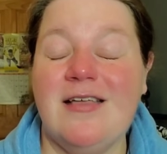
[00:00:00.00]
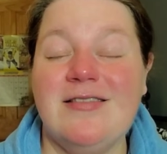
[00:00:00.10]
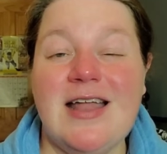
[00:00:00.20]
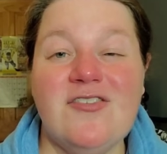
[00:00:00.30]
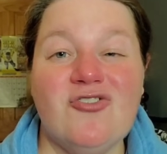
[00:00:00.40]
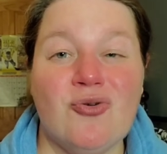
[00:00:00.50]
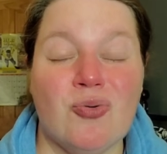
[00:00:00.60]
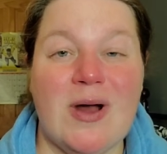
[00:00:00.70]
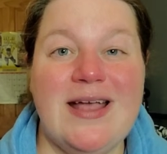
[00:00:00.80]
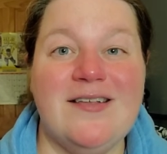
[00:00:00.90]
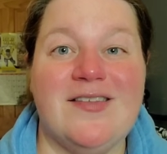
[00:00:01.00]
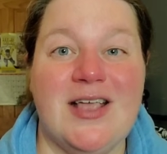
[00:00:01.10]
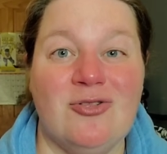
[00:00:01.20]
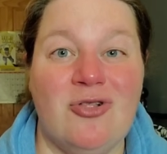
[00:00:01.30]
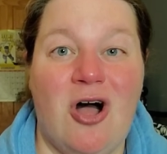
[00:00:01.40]
That is
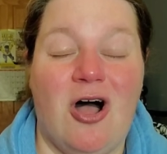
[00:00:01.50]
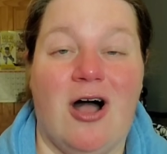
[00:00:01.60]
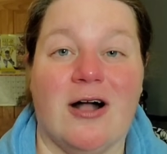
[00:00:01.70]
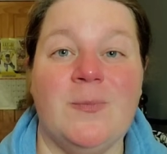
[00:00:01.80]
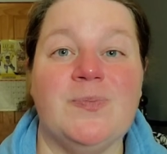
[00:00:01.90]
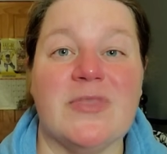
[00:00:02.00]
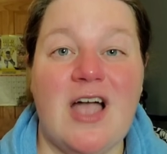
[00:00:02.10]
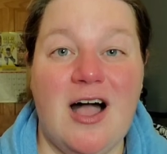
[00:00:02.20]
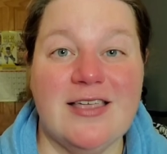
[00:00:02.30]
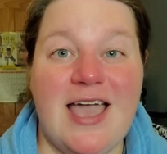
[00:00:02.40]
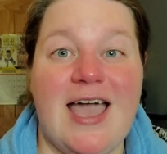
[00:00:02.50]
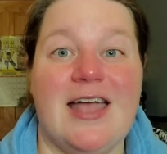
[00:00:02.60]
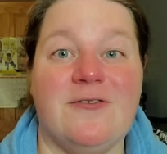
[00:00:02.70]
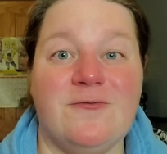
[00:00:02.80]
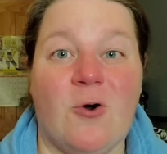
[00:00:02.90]
crazy long,
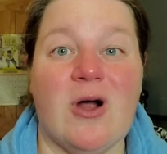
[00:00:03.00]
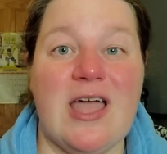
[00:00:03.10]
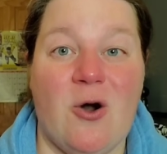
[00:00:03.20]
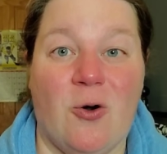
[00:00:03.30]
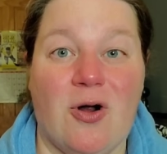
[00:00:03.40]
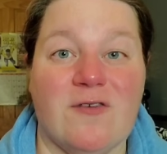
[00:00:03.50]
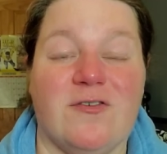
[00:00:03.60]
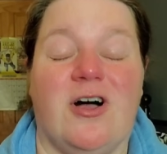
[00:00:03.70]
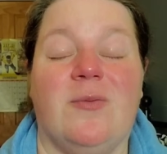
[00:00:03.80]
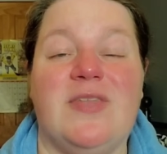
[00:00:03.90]
again, for a horror film.